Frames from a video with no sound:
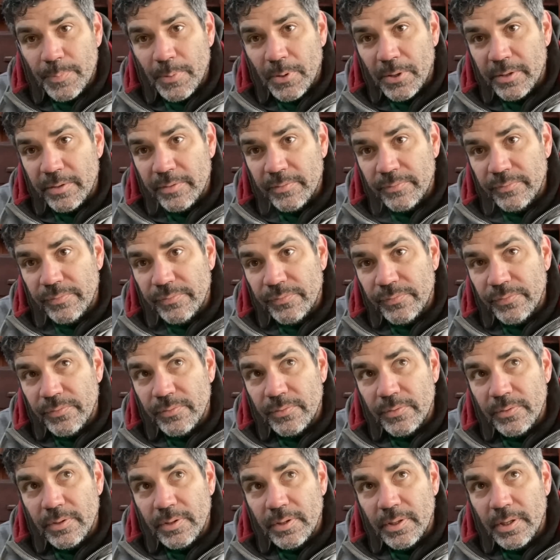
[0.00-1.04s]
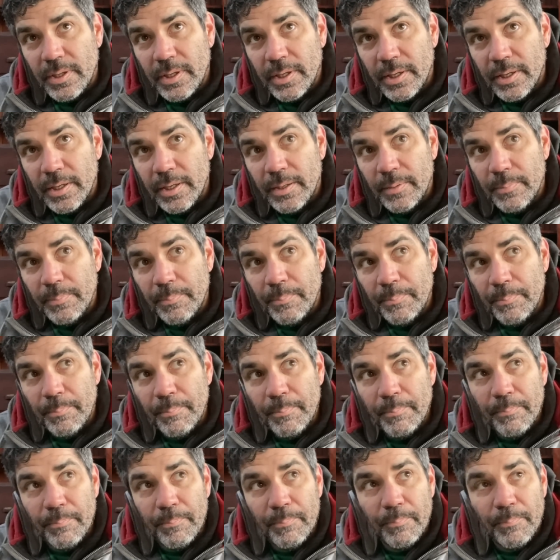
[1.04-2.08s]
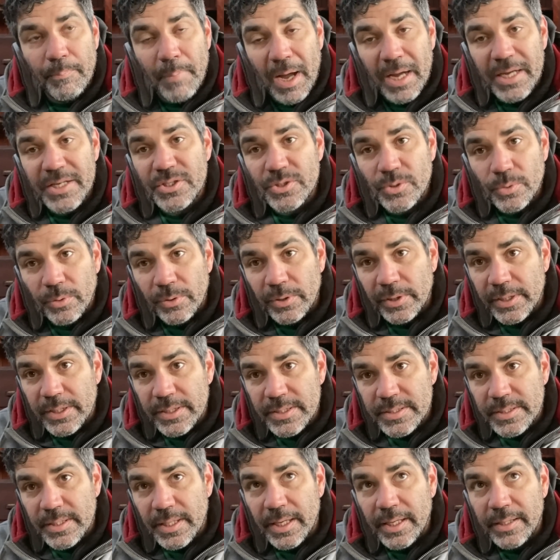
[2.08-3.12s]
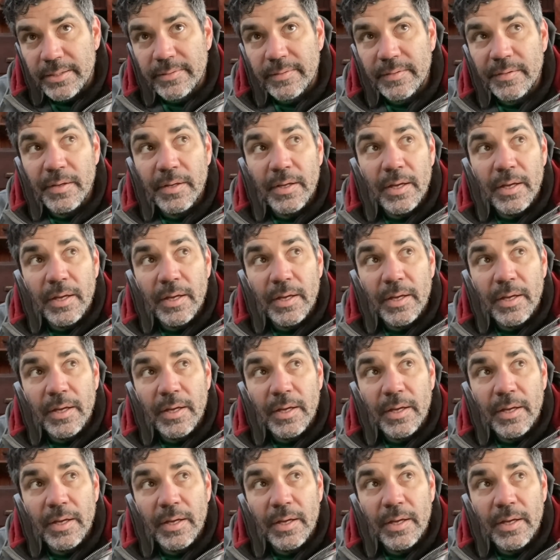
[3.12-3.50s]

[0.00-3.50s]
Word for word: Part of uh, my story is that